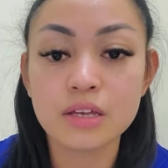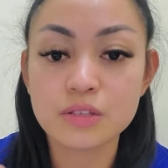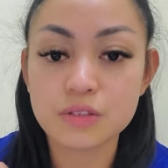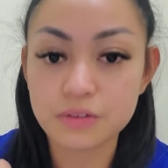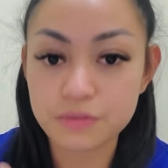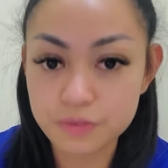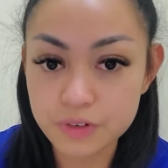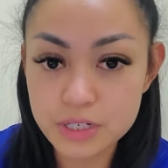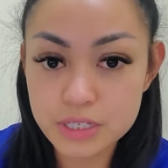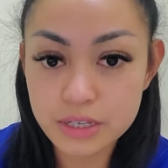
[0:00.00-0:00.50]
So
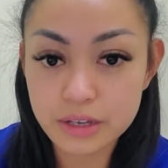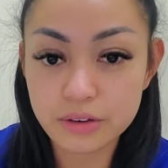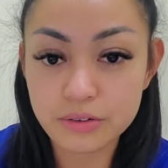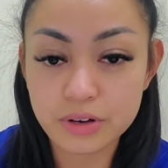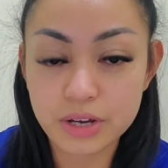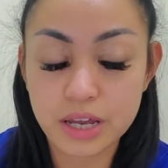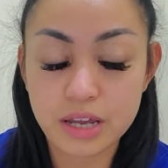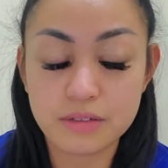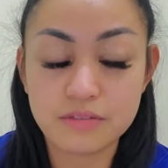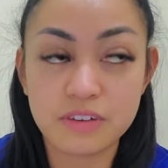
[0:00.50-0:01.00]
first
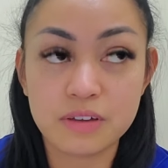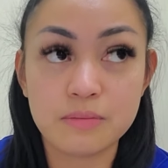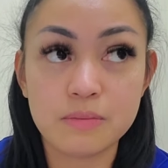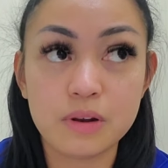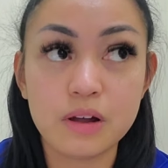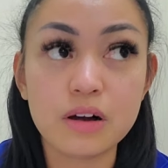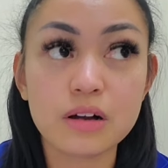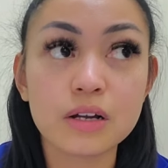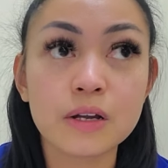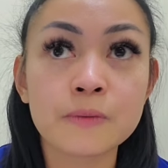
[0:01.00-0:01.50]
degree AV
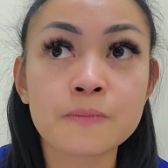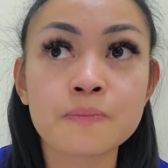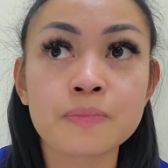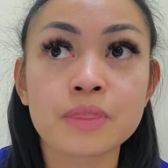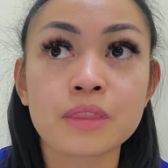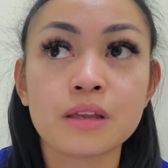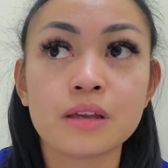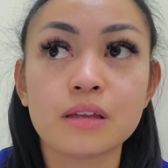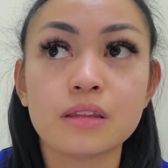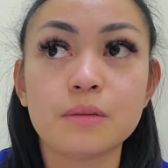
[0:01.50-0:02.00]
block,
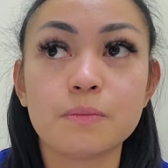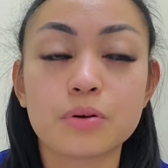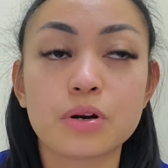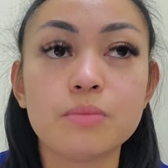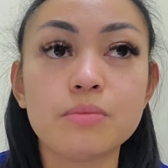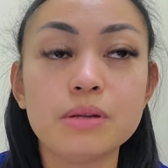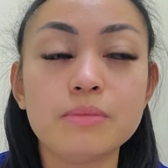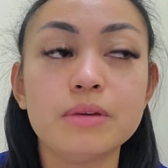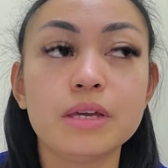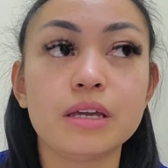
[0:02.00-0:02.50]
the
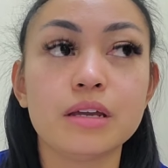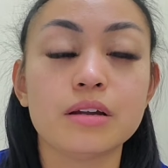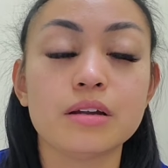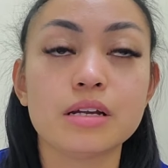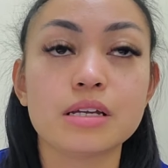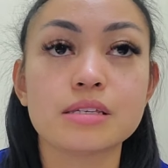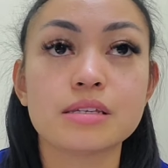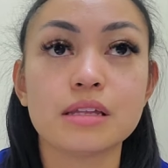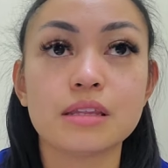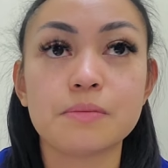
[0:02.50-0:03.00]
problem here
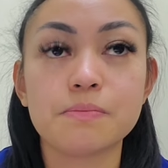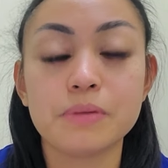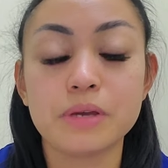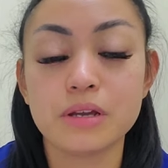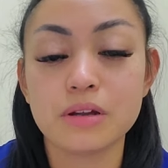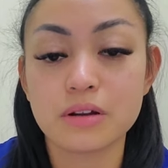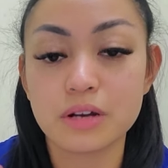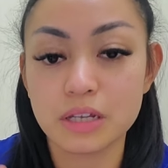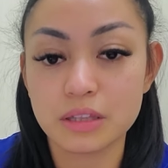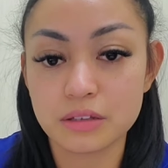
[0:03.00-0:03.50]
is that the
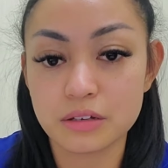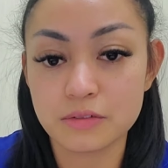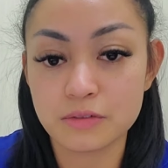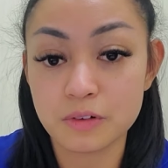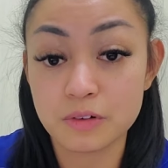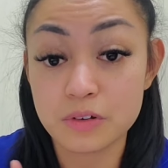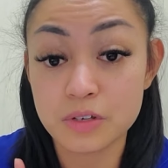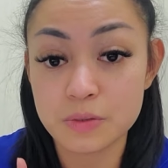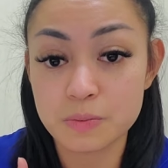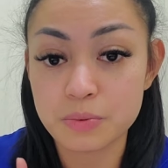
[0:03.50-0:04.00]
PR
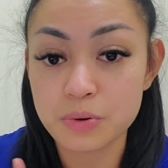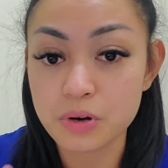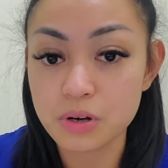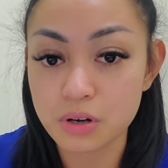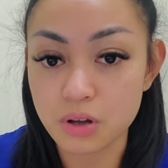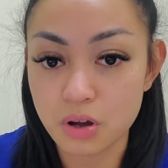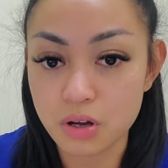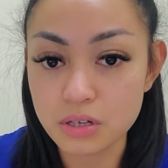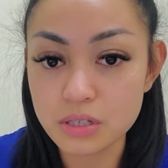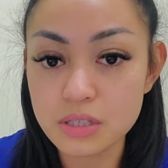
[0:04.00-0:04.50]
interval is
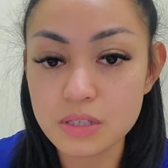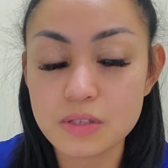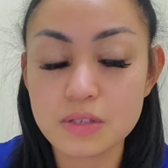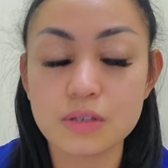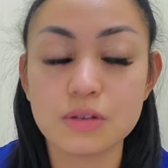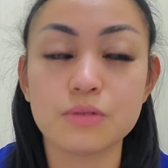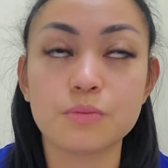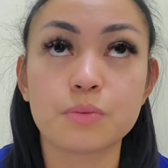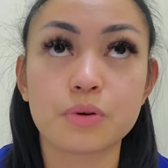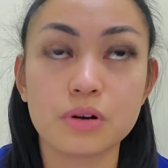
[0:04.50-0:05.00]
prolonged.
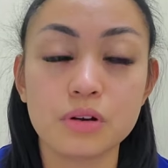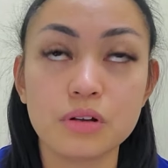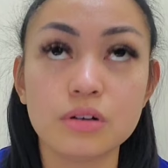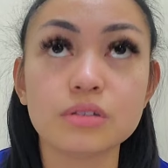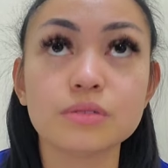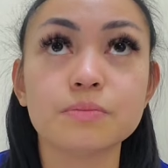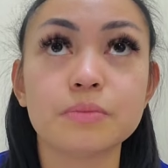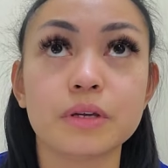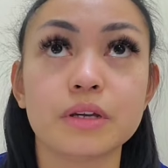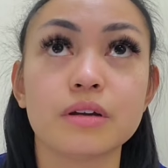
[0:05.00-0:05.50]
So
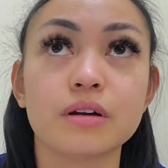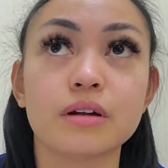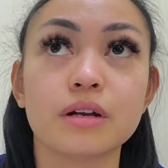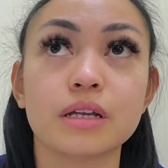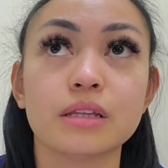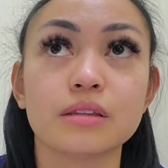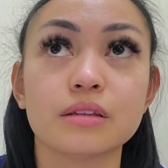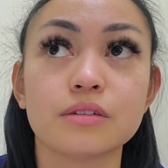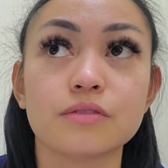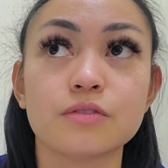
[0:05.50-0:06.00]
prolonged PR
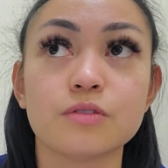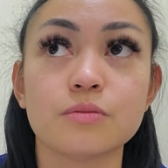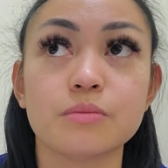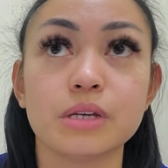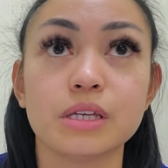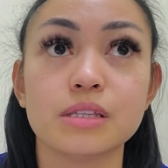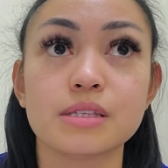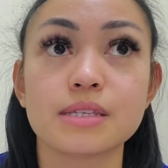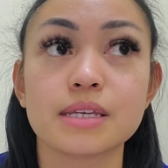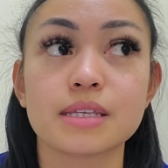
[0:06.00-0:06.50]
interval
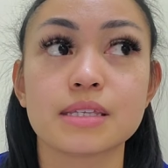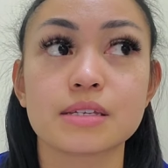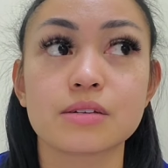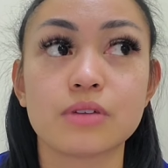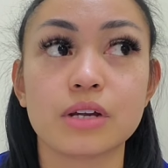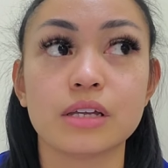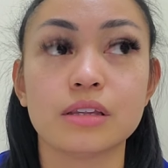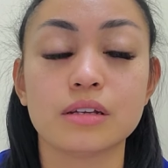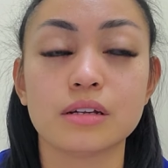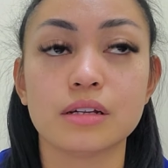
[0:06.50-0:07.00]
means it's
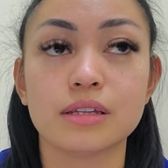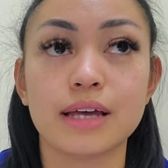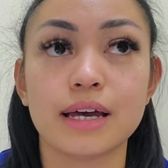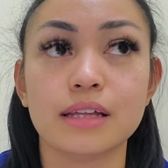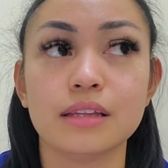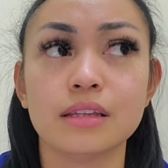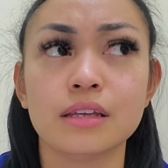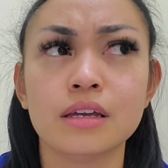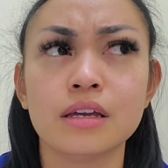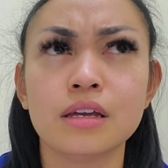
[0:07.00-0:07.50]
greater
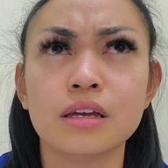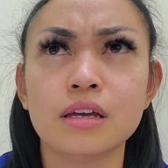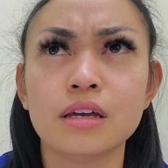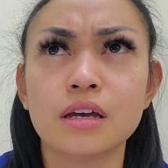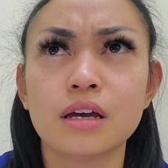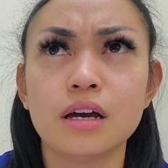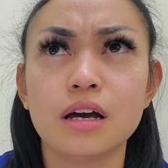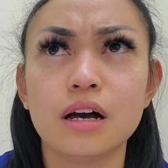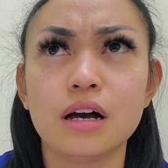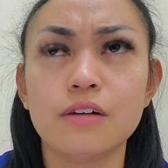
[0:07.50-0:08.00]
than
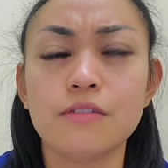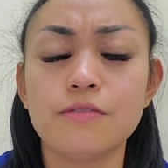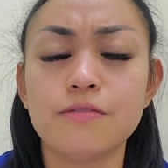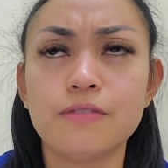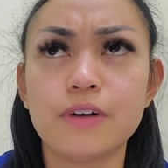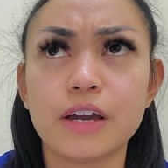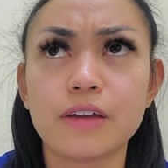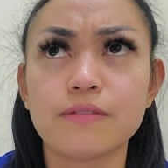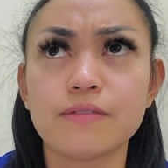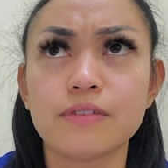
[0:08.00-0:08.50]

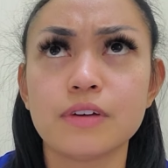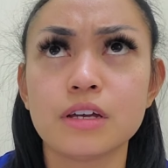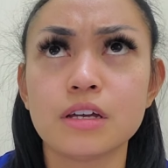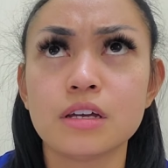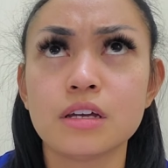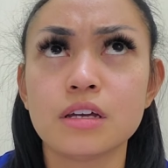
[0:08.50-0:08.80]
5